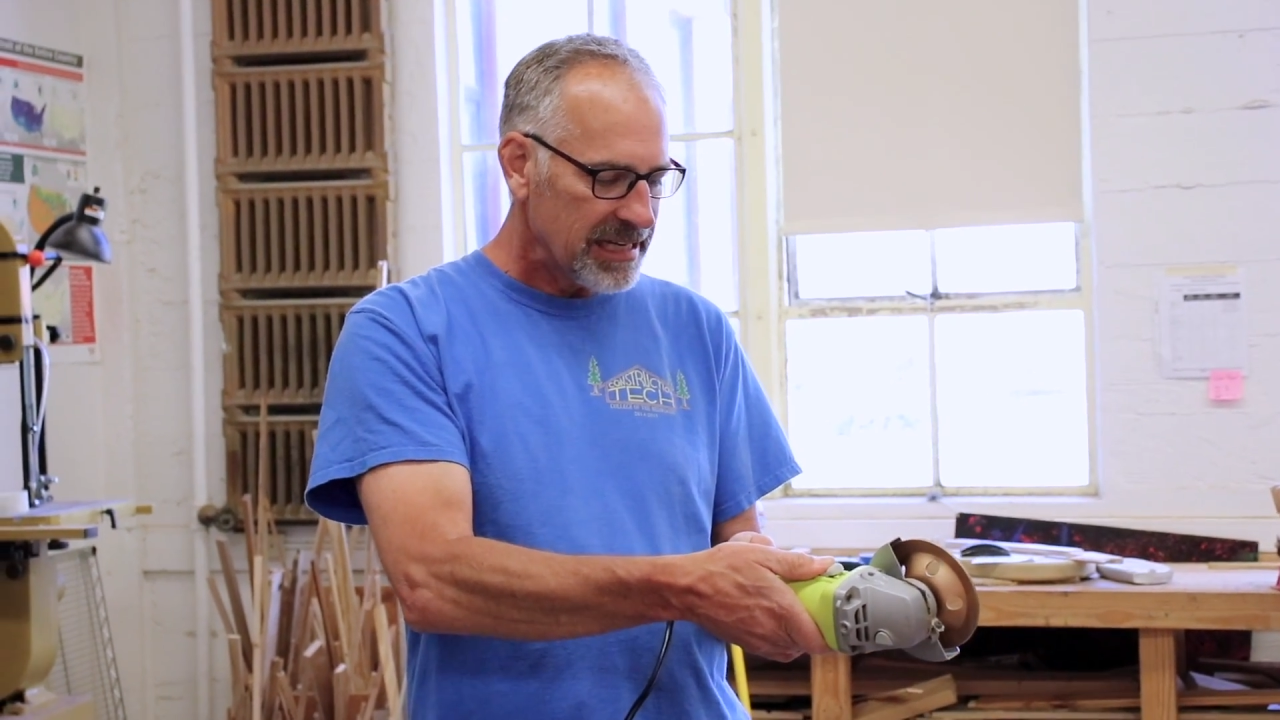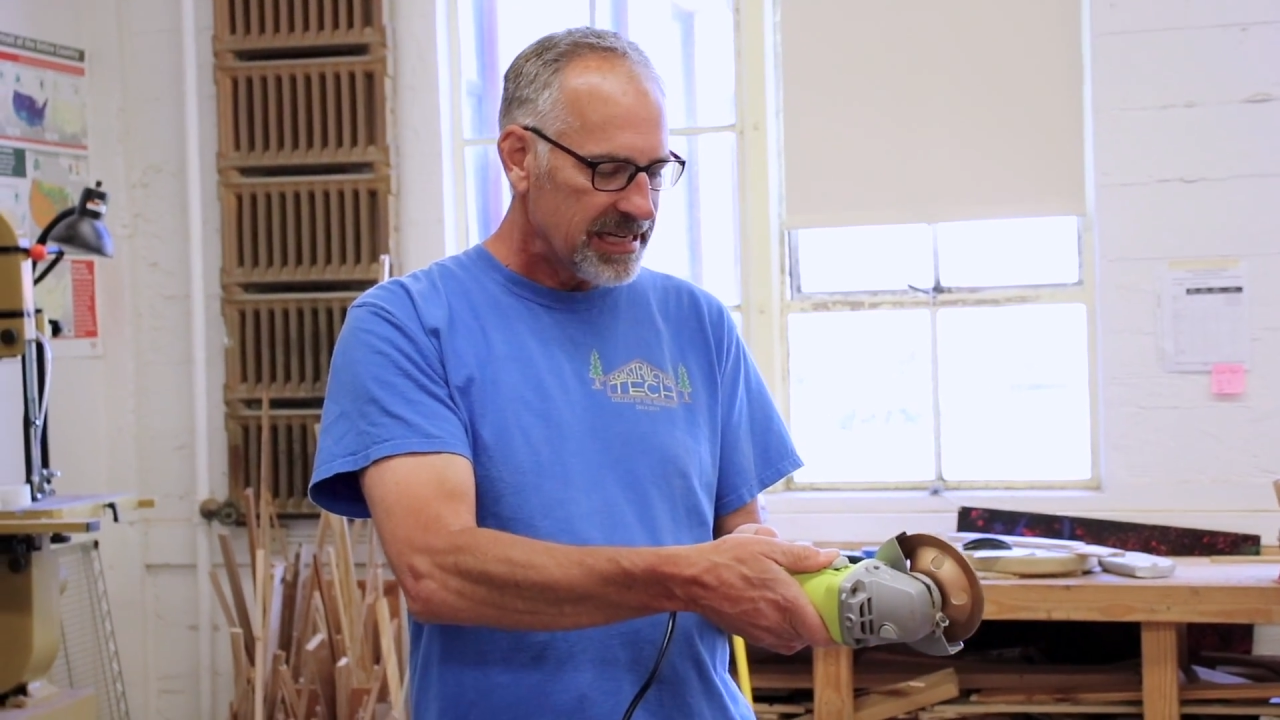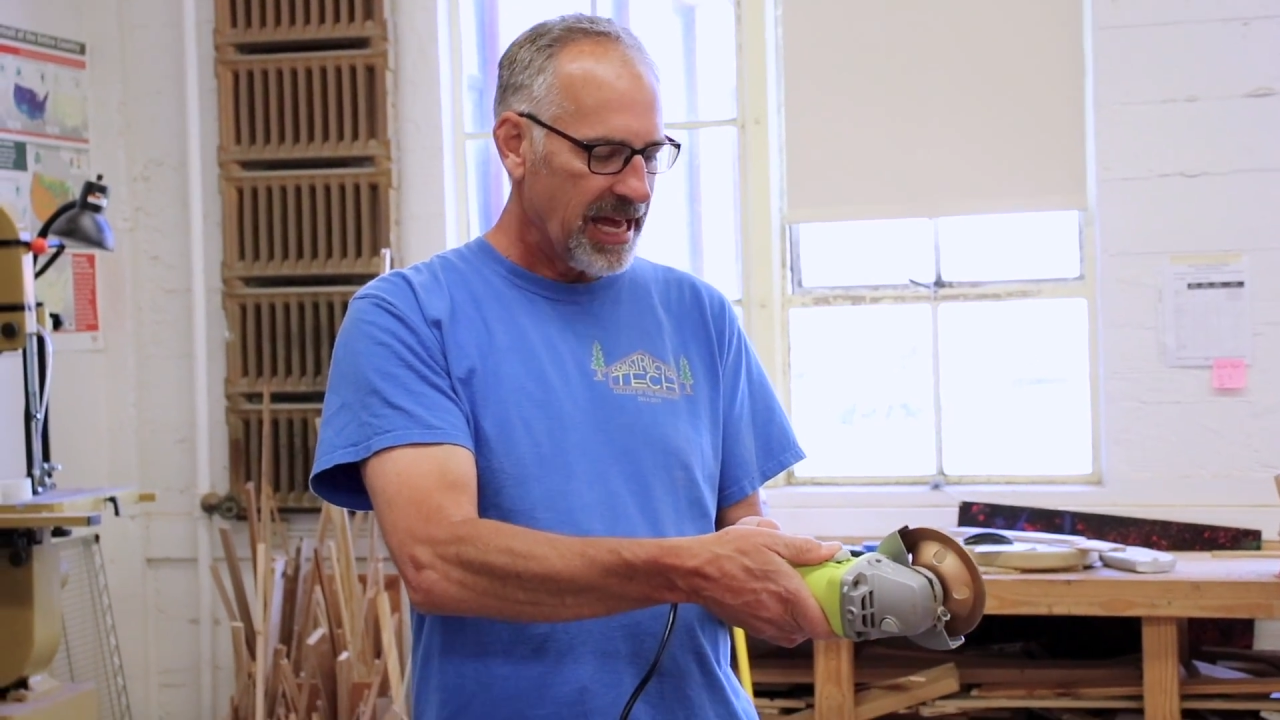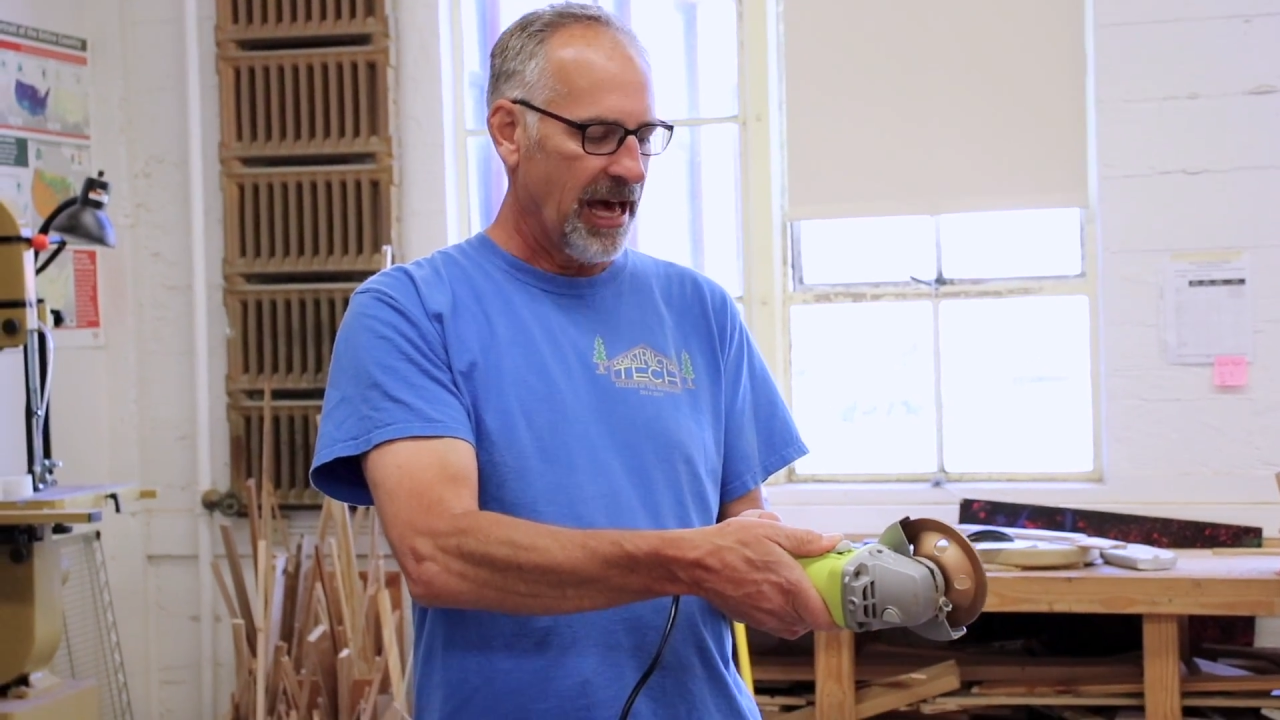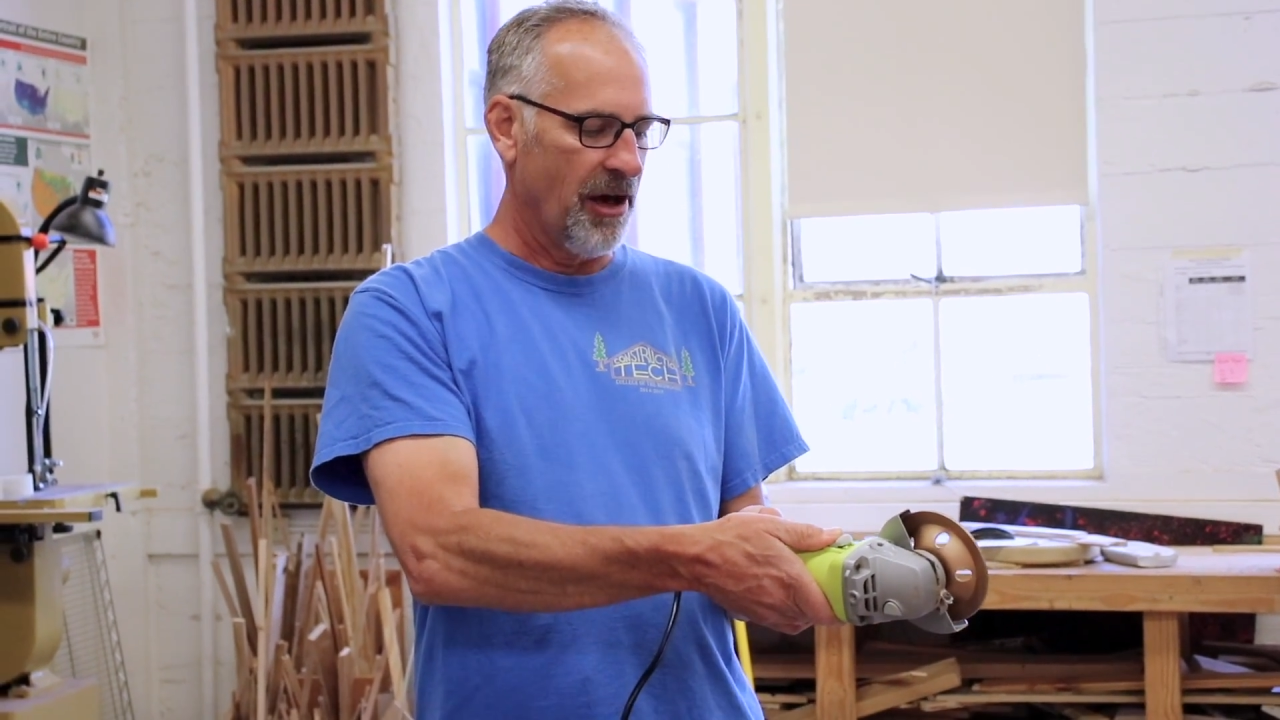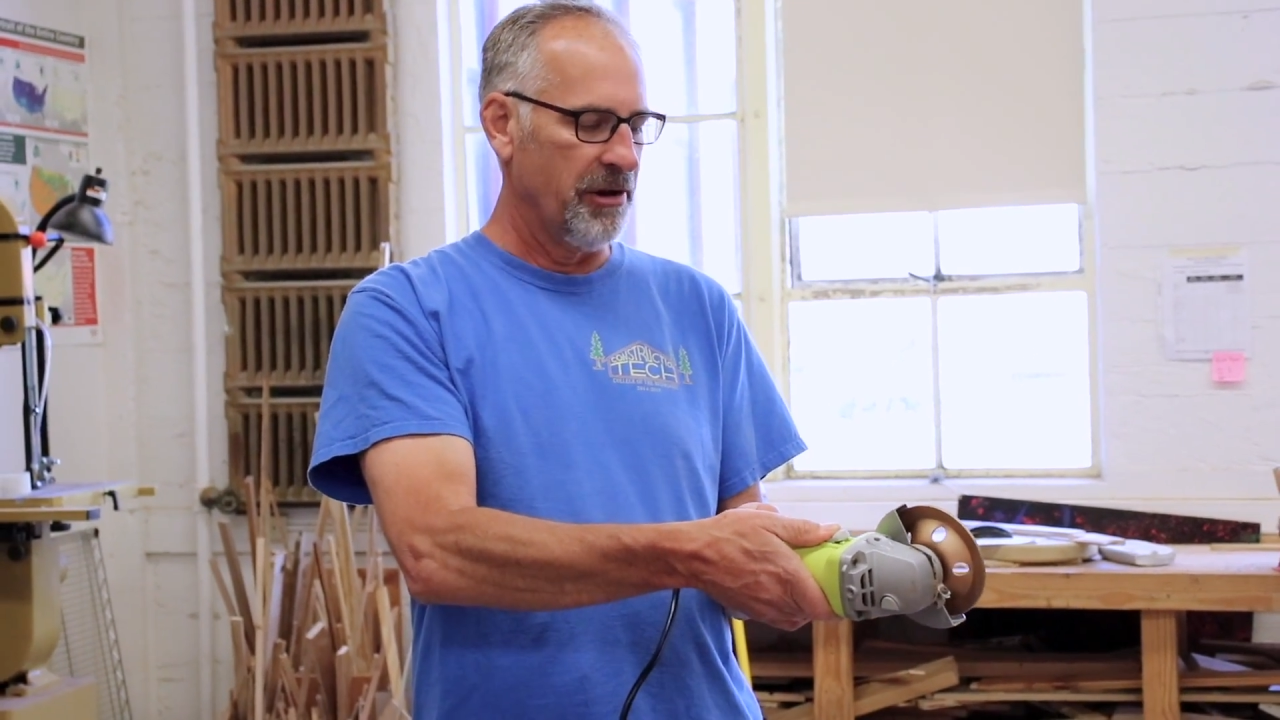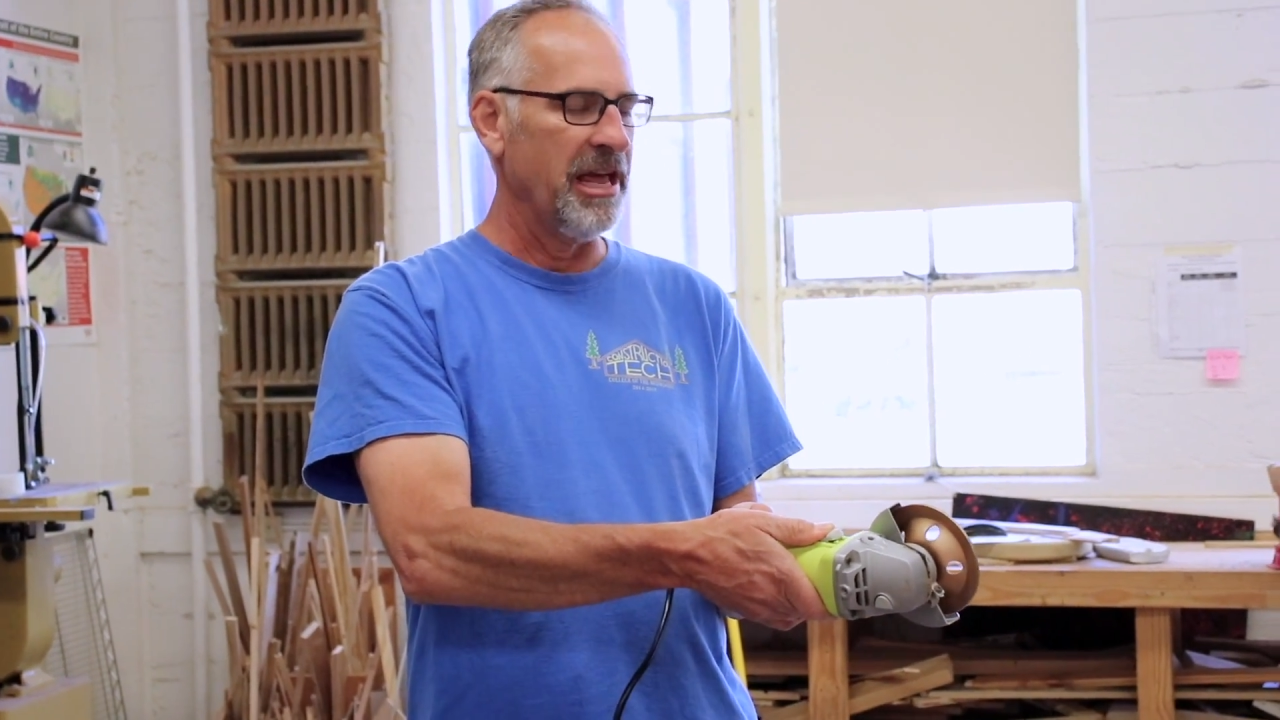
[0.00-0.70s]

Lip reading: down